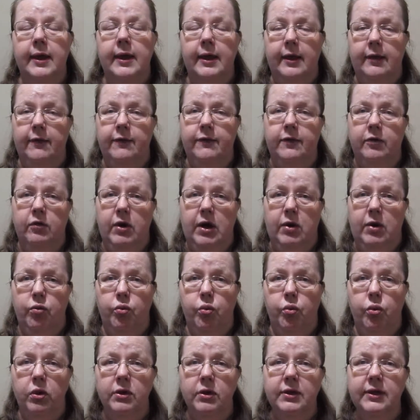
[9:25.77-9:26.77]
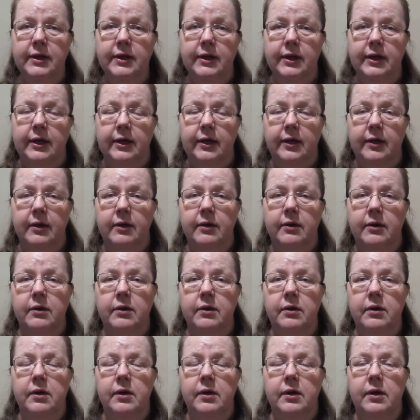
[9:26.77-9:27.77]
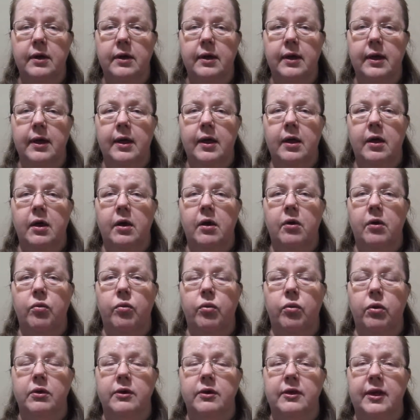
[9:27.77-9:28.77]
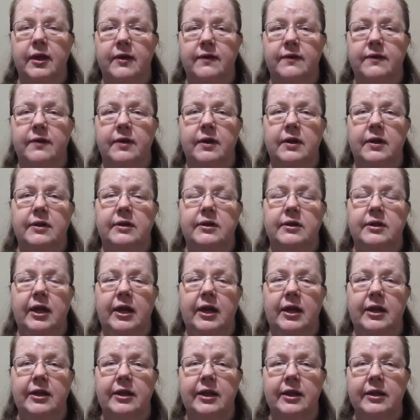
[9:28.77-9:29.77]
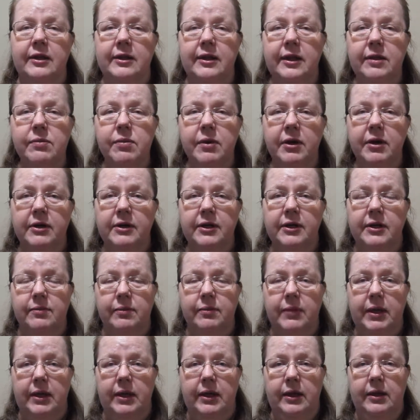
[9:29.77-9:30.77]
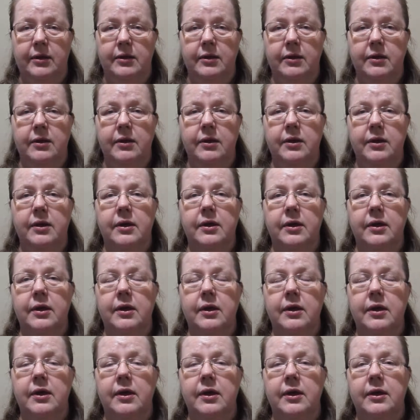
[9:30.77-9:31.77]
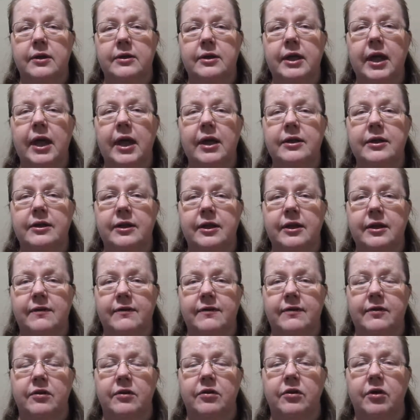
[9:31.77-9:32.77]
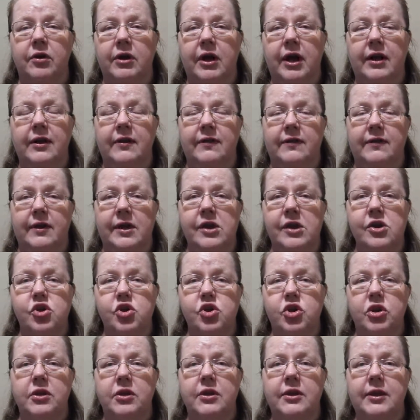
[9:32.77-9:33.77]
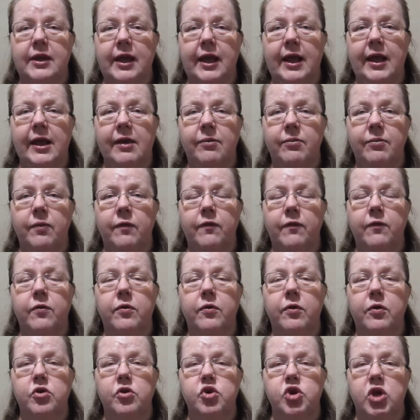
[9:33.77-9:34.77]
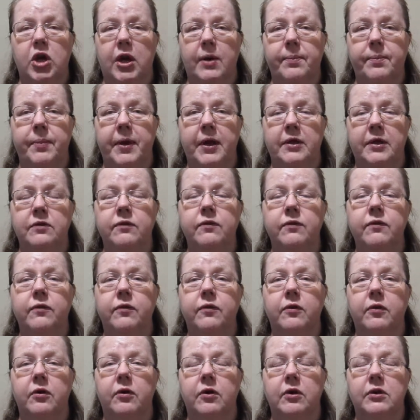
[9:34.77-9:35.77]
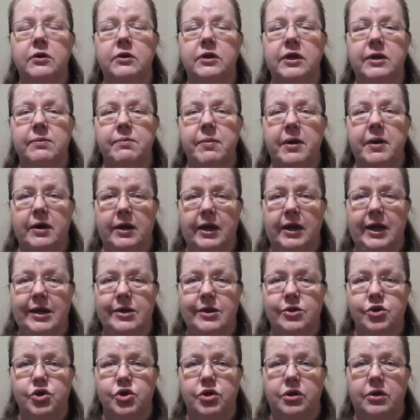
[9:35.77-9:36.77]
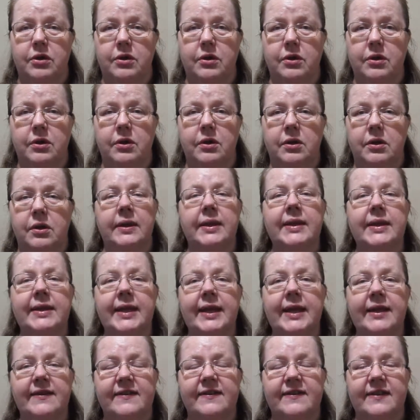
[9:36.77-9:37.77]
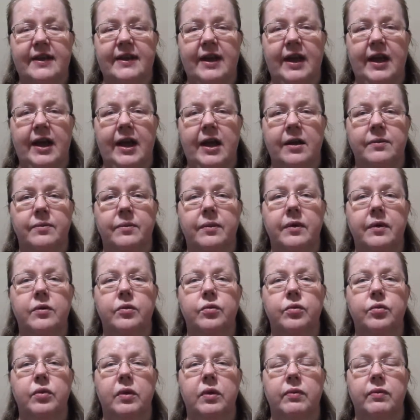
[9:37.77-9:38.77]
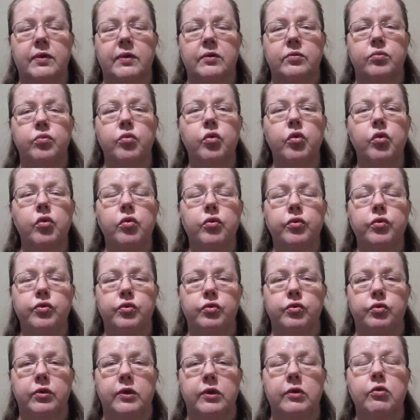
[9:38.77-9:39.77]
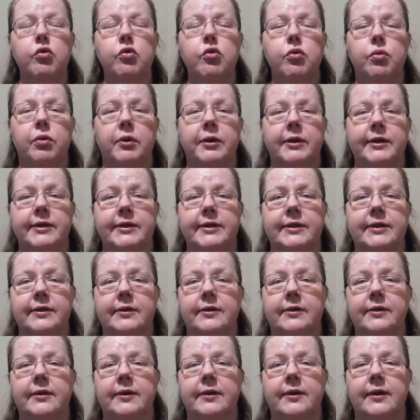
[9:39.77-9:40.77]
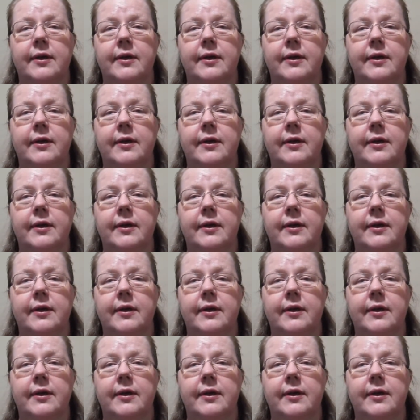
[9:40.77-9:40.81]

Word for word: If you are wondering what does Lady Liberty mean, that is the localization name for Japan for Liberation. Next time we will move to New World,